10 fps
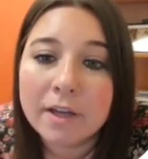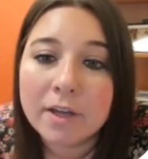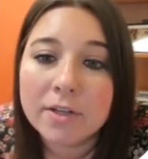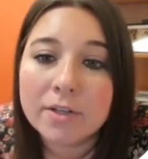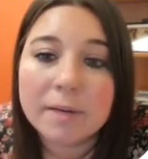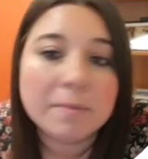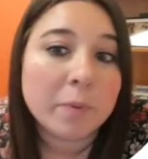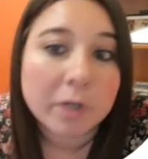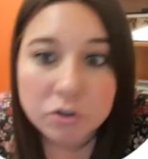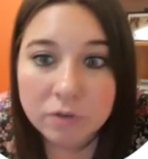you come to
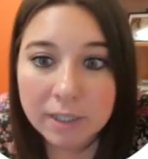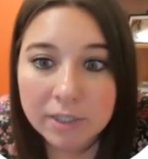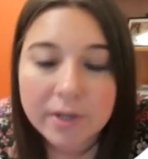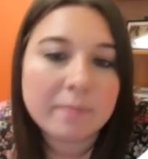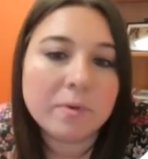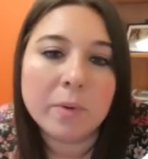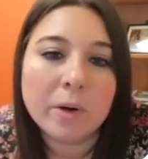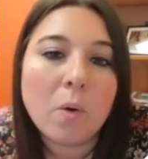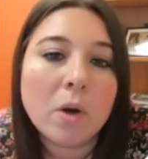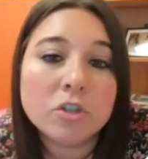work drunk, you come to work
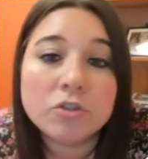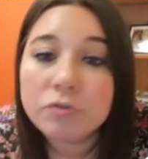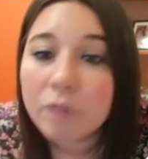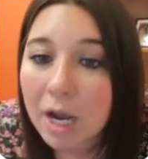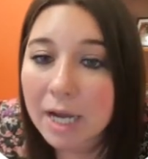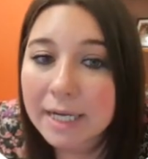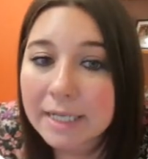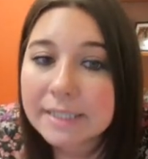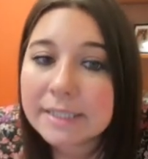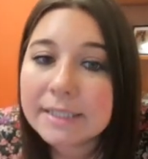on
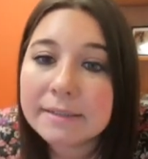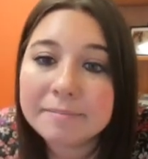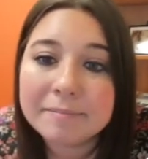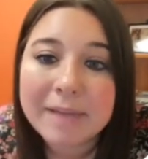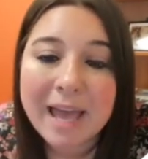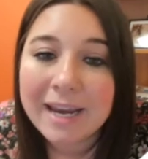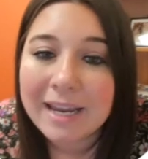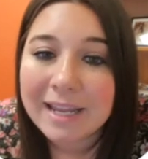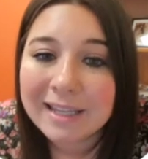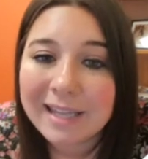drugs,
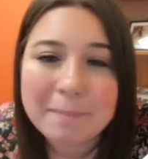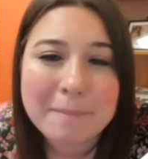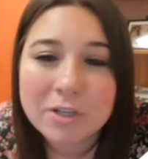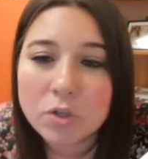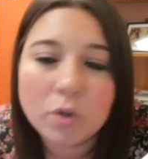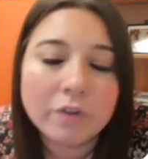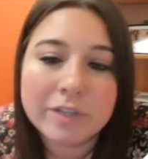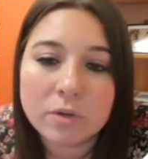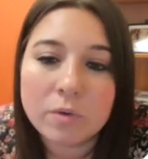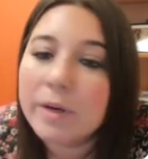any like mental or
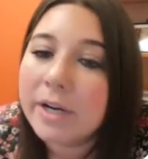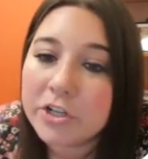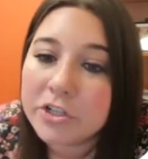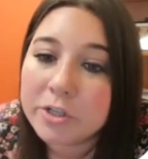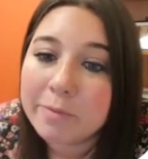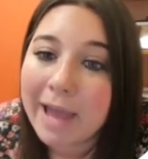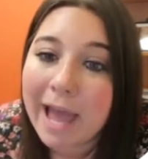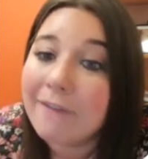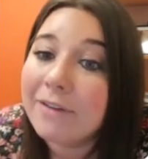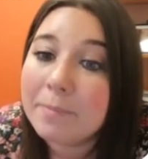physical conditions you may
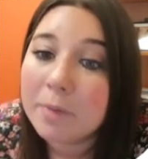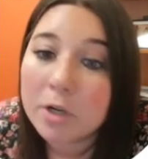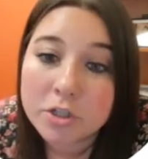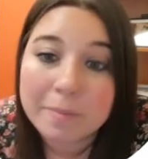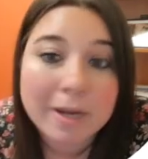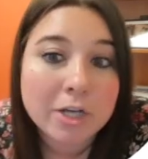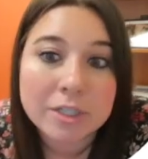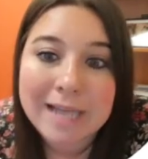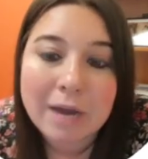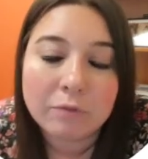have, and it puts your
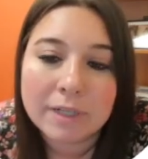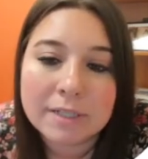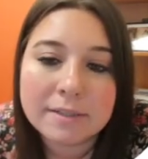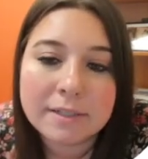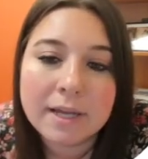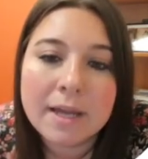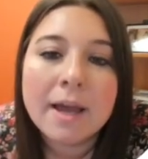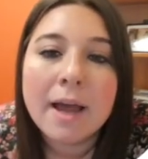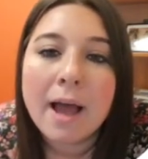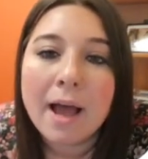patients at risk.
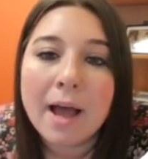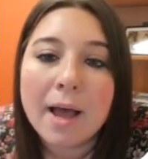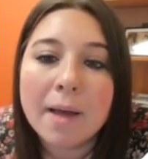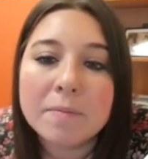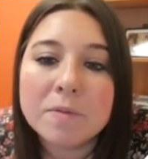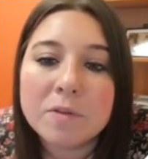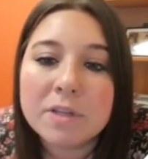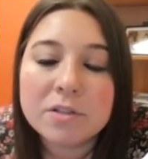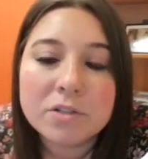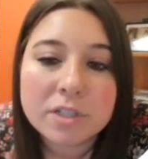So
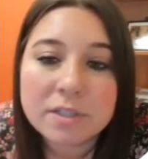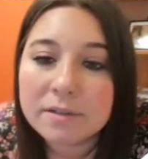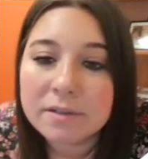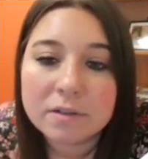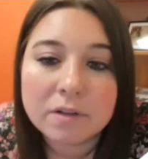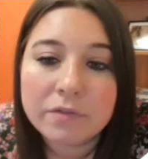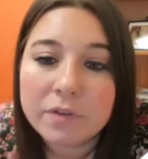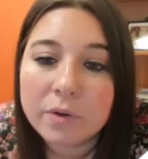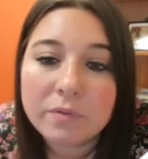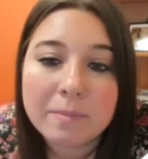these are just a
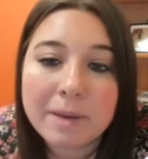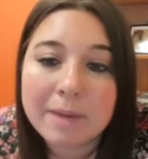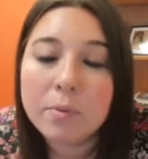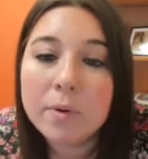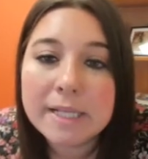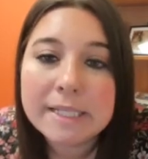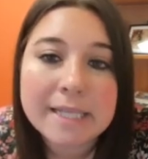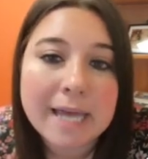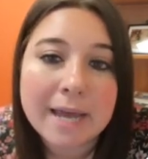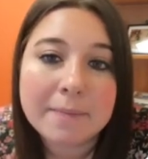few of the main points
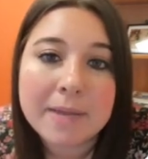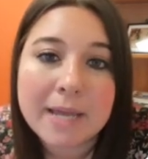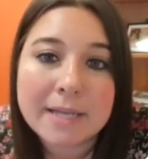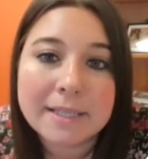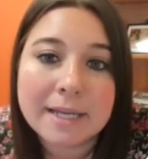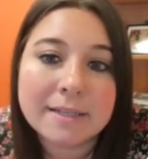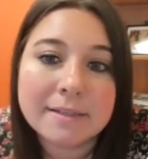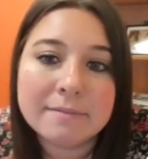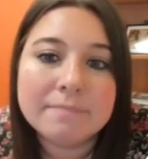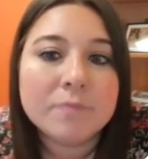that PA
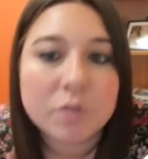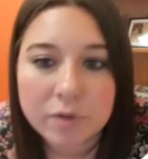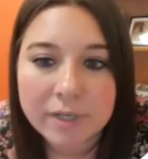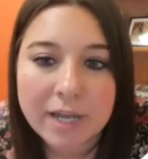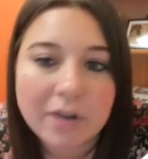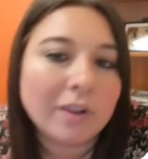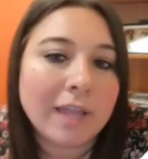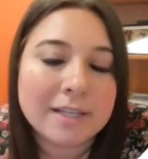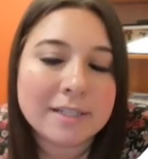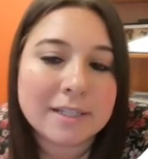says you can get your
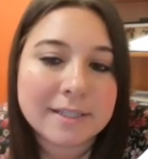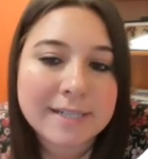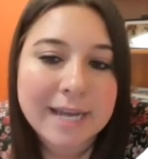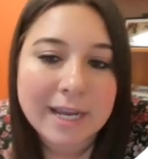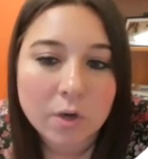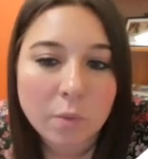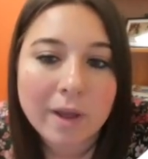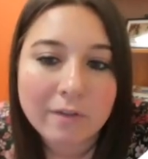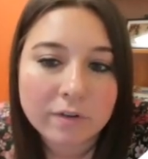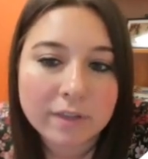license taken
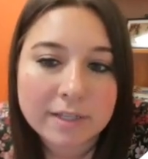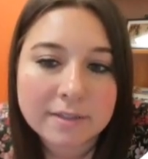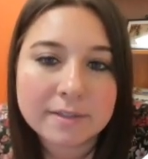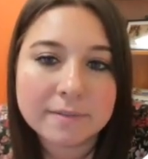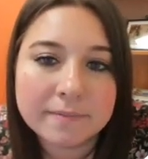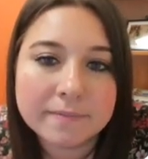away for this.